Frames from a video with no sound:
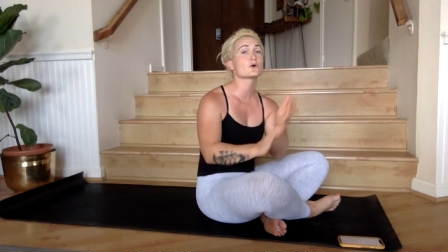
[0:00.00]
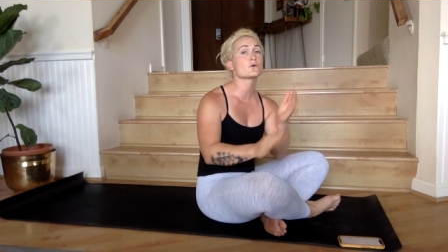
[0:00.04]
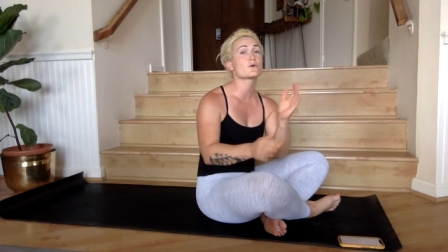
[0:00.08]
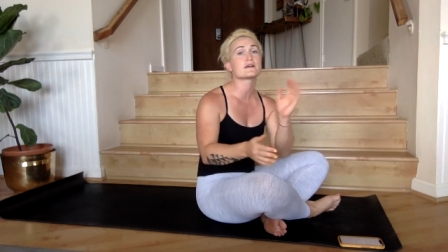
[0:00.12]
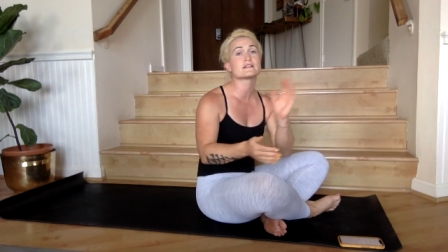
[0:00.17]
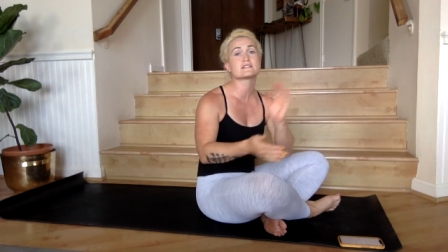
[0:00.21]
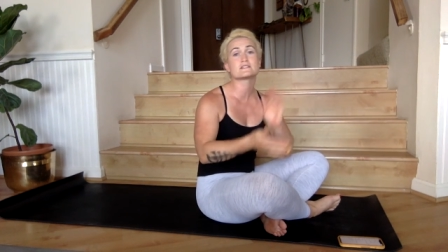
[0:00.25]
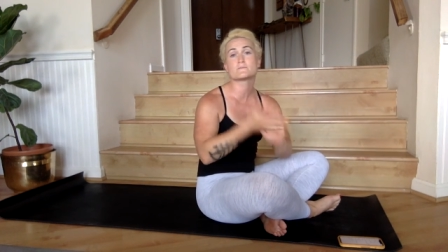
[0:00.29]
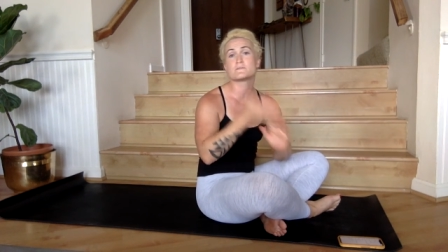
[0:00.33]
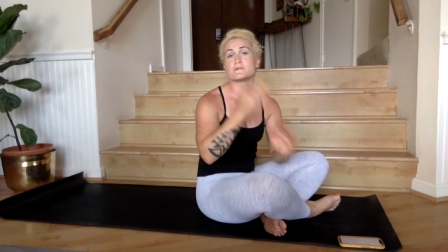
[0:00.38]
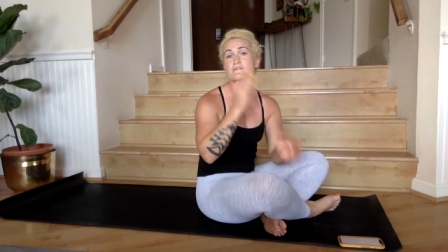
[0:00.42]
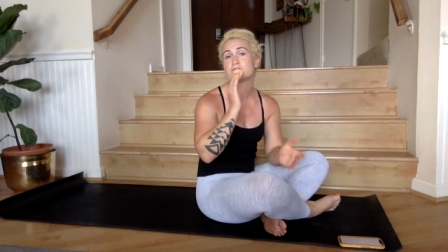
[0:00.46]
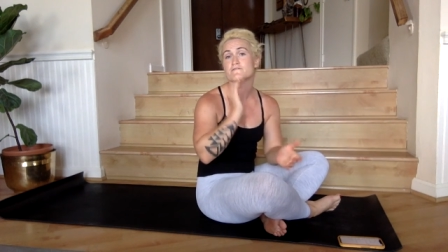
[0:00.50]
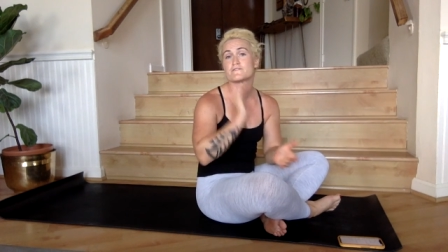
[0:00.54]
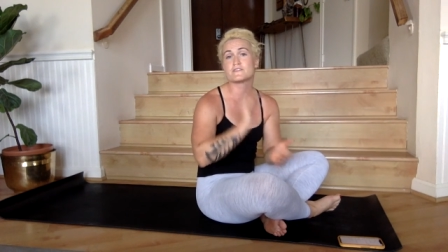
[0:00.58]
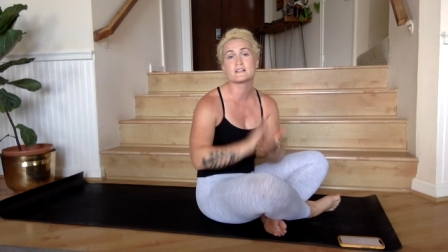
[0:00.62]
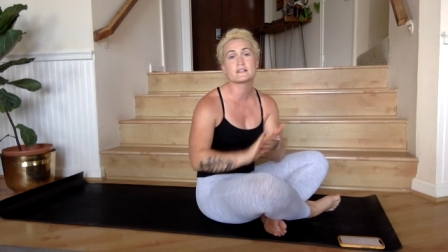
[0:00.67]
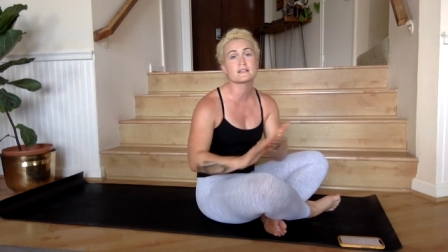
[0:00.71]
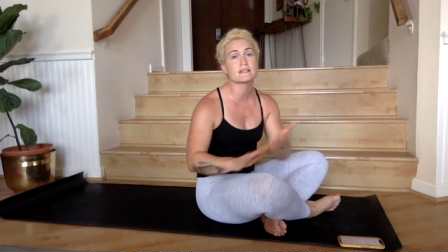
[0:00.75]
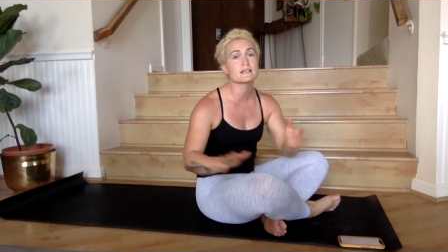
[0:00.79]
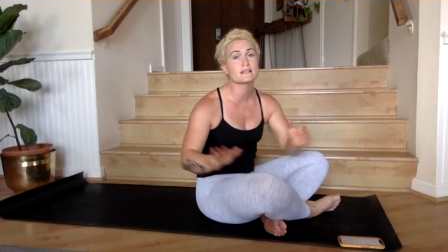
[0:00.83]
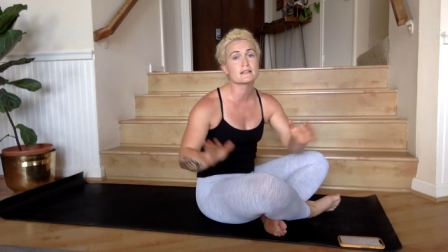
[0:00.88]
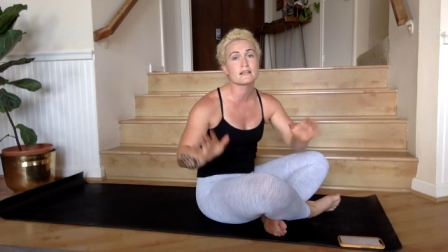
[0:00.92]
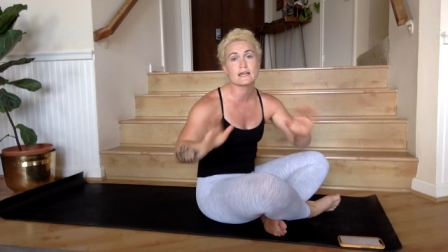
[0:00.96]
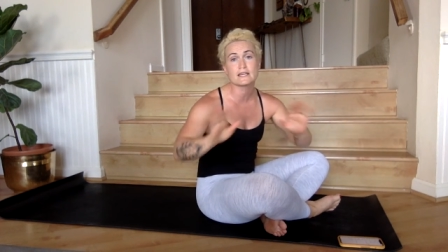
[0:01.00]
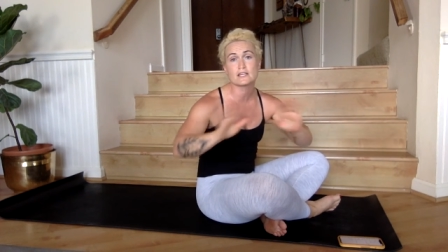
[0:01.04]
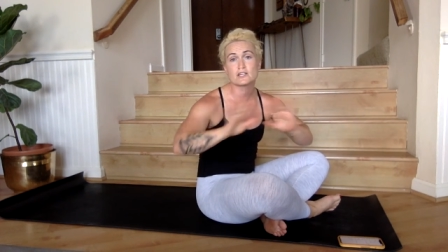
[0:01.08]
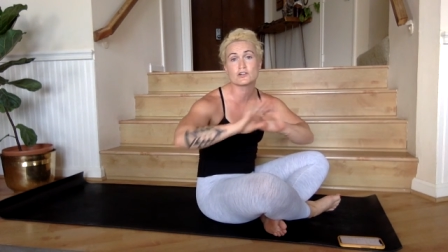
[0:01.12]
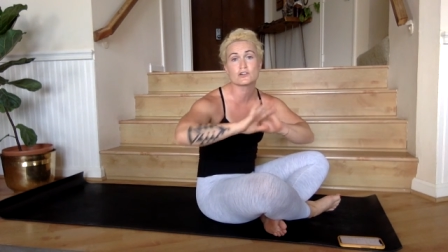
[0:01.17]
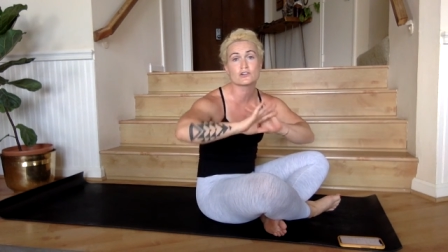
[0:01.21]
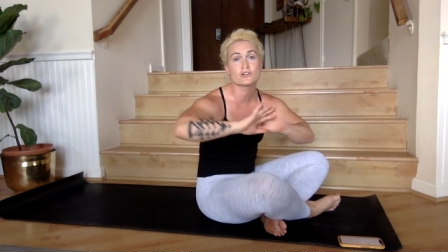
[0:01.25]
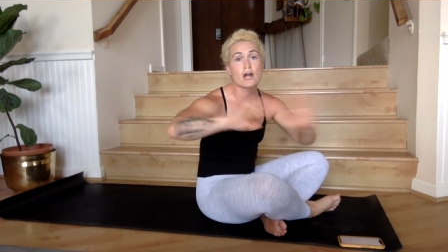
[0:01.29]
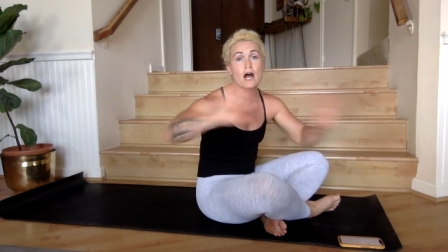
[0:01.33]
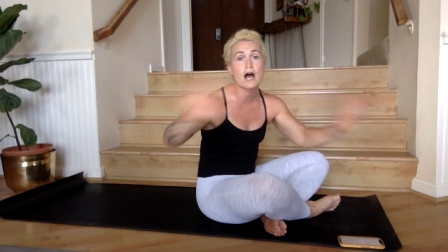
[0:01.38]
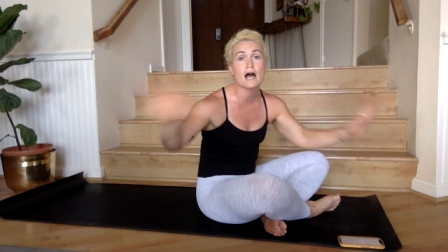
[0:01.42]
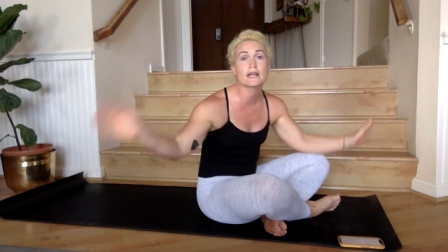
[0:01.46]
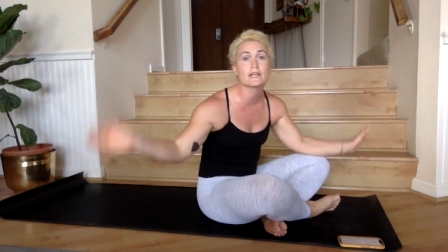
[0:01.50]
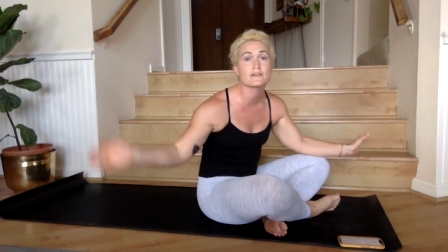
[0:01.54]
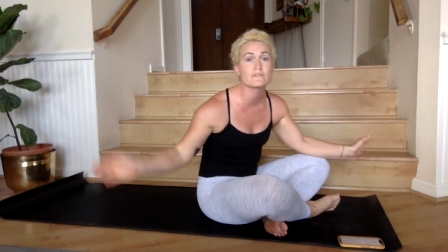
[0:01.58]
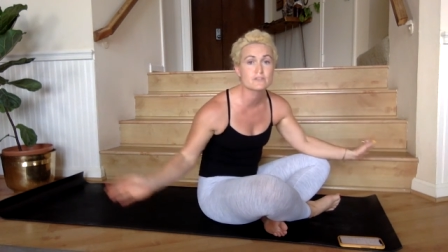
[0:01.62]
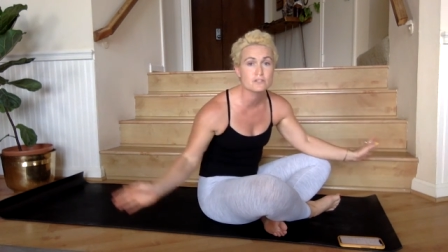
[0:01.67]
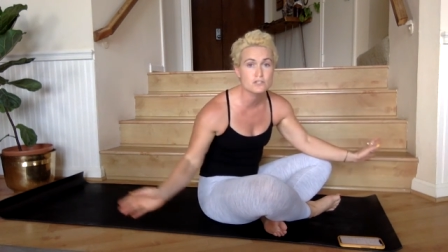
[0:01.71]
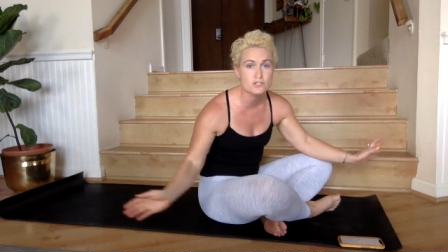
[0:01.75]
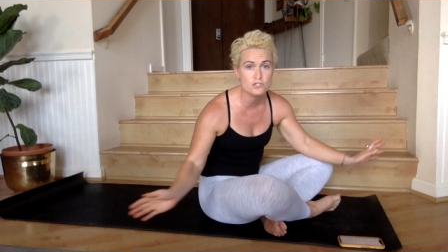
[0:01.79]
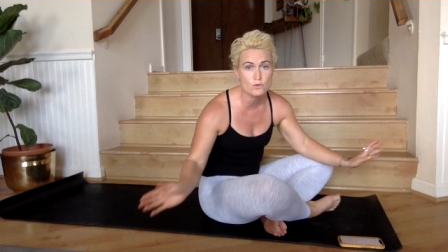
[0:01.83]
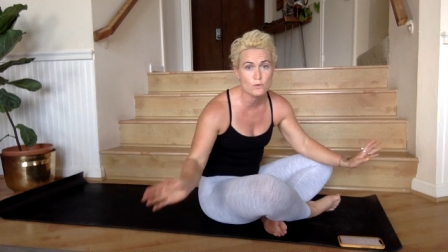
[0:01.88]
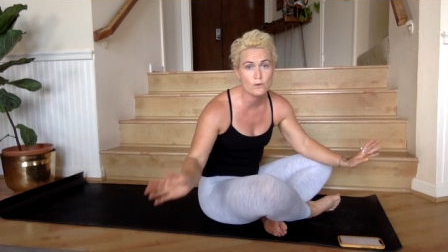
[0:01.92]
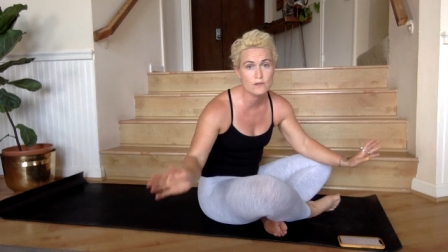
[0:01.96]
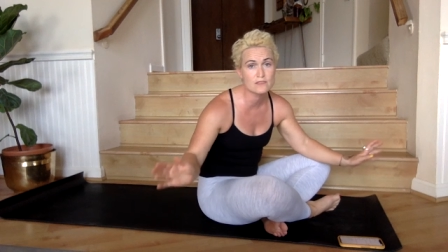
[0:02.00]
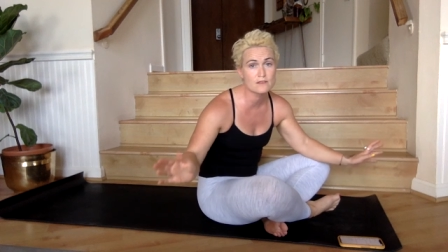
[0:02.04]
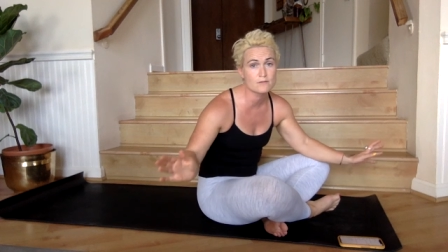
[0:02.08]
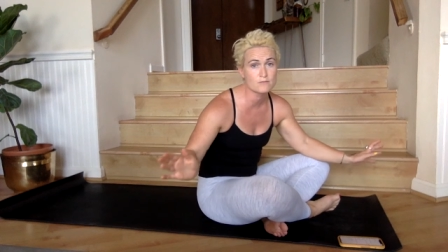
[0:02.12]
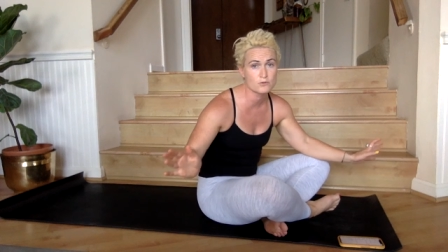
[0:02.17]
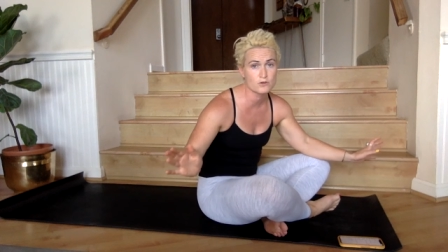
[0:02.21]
You're going to be feeling like you're not even